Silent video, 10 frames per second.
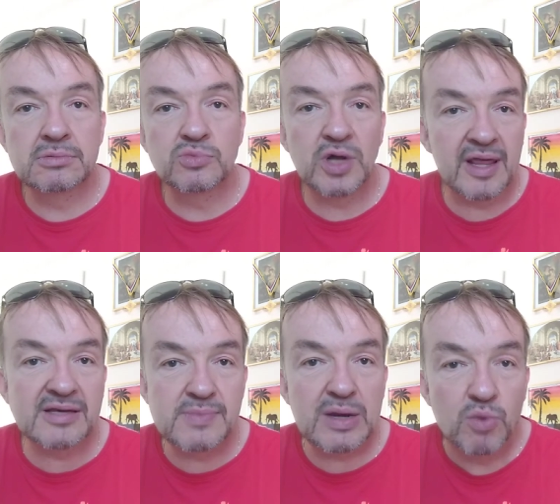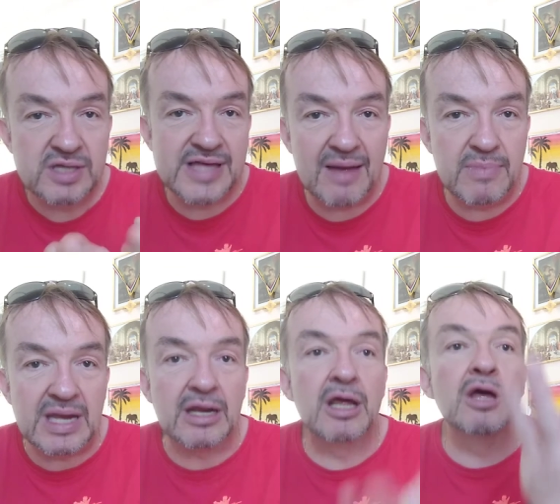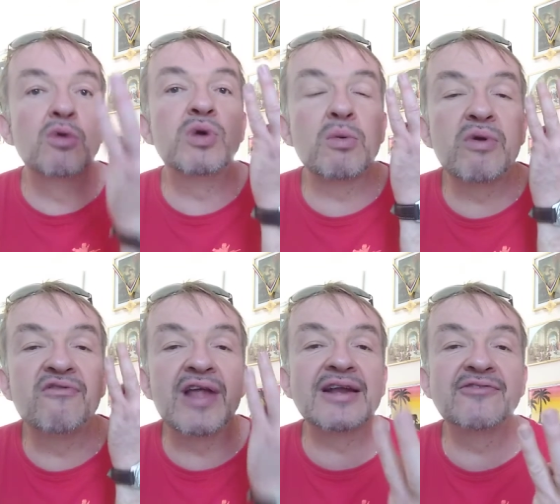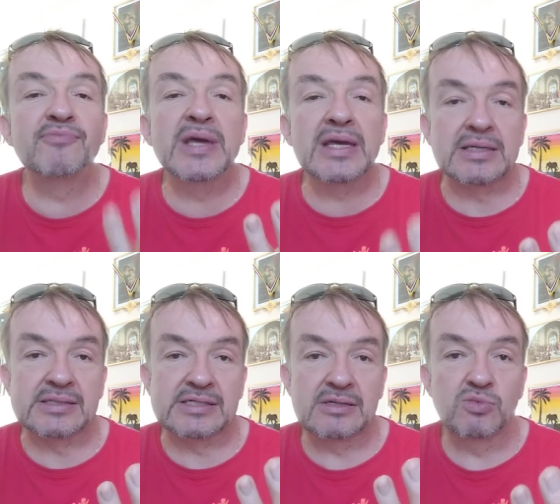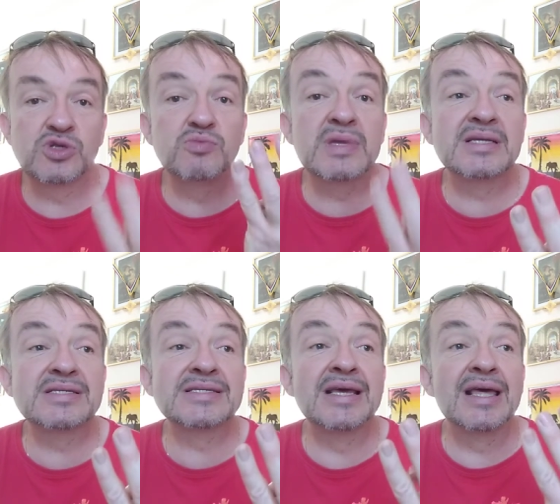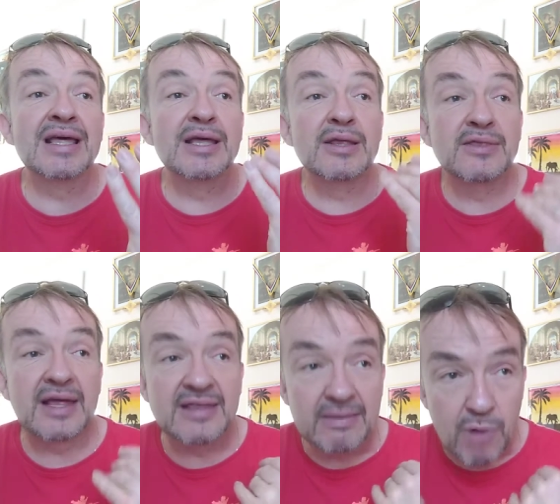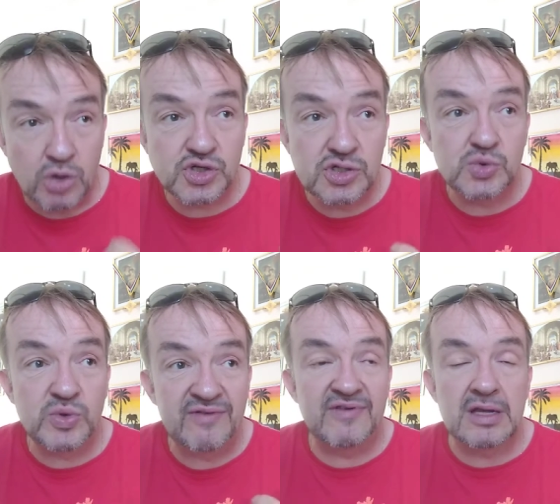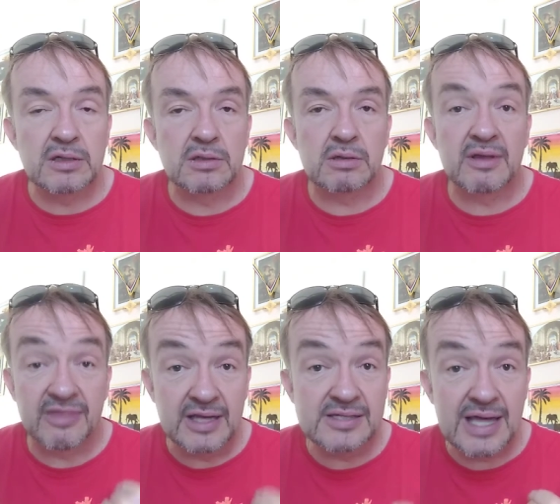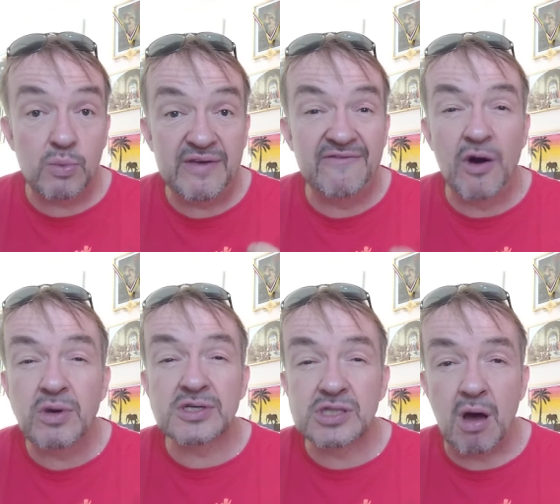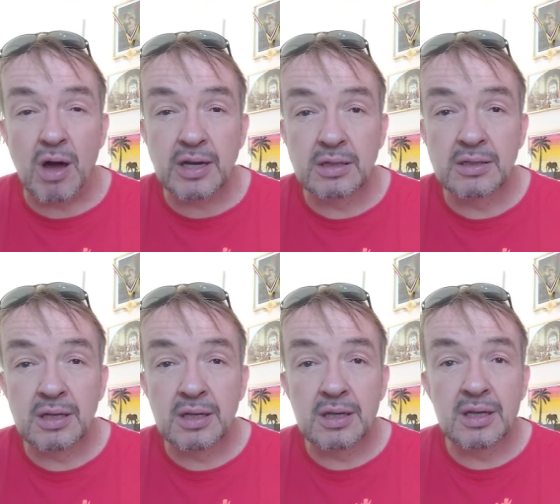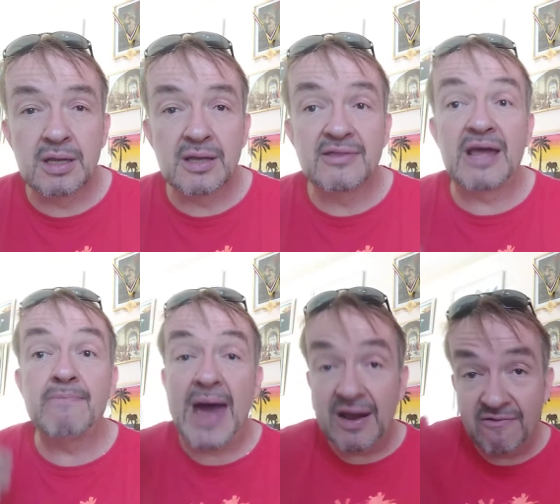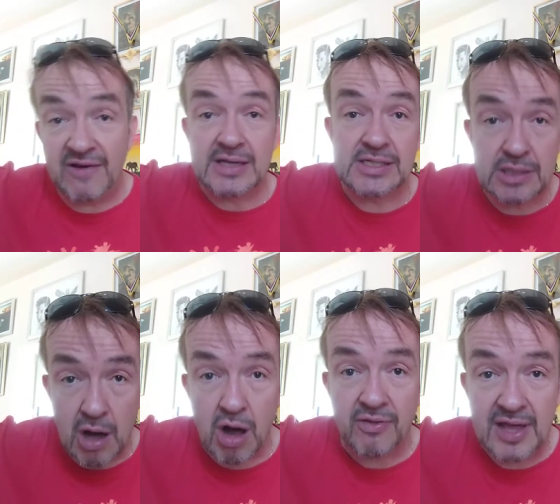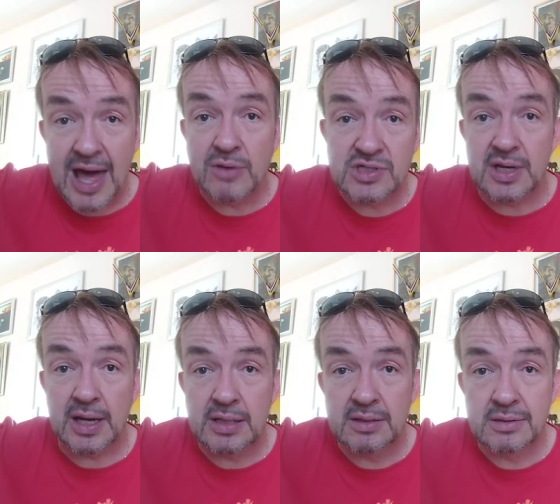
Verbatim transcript: What does that mean? What does that mean? We are reflective beings, which means that the emotions we feel, the things that we focus on, they manifest on the outside.